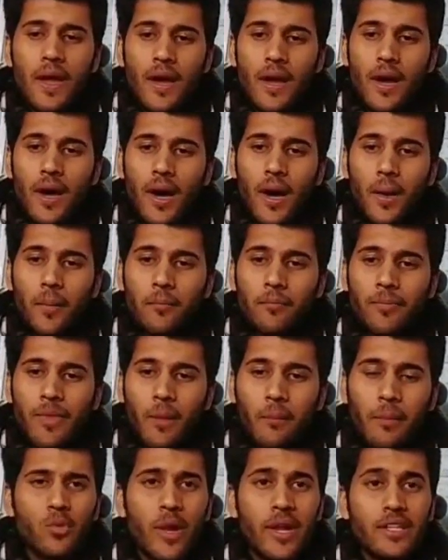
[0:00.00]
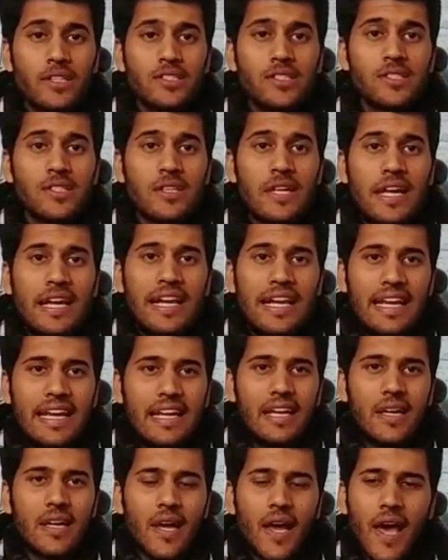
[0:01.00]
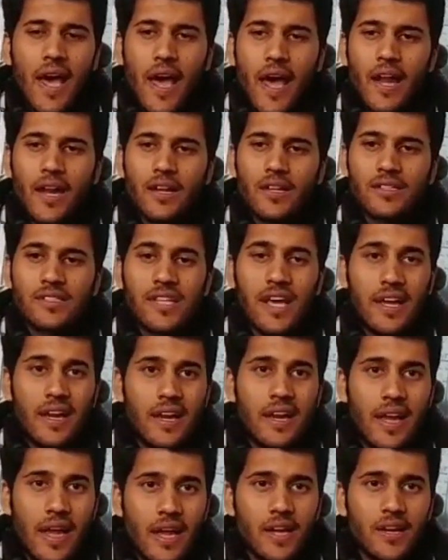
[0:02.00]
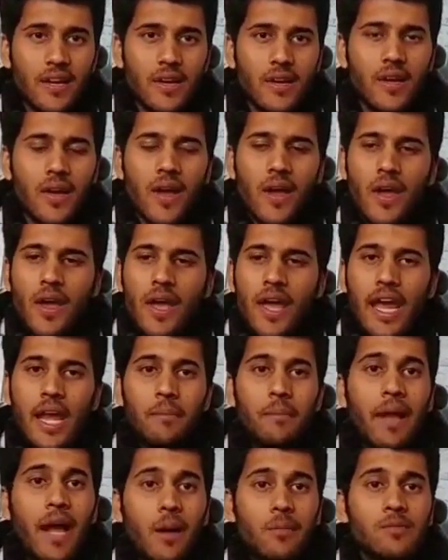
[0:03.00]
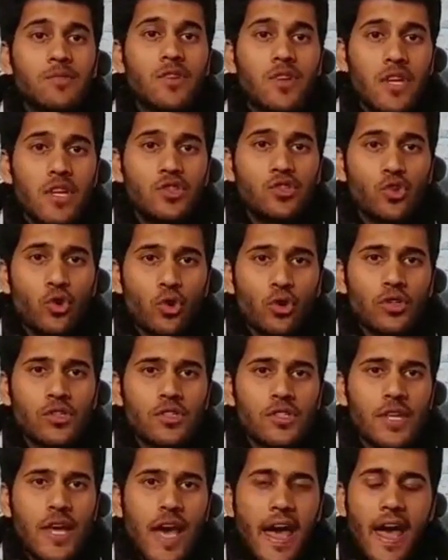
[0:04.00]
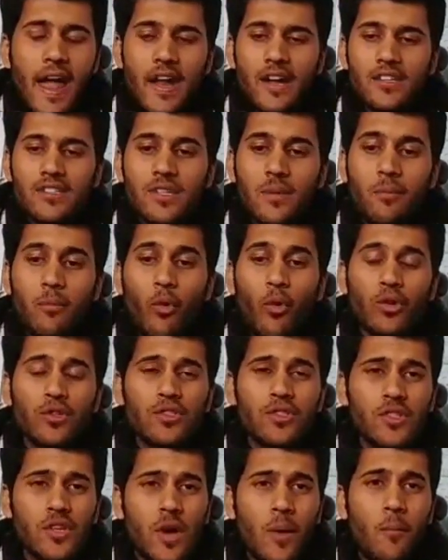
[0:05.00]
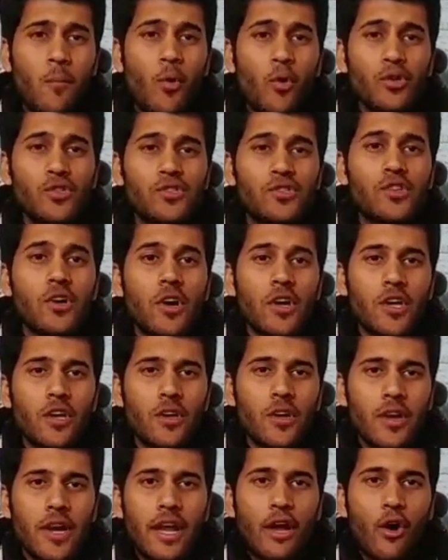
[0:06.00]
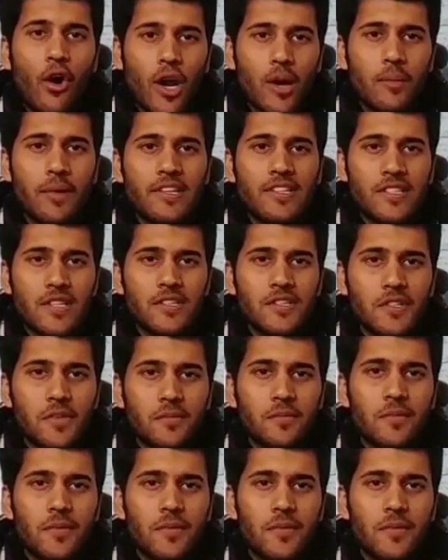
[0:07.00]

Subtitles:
But when it's cleaned and segregated, it becomes a resource and supports a more circular economic system.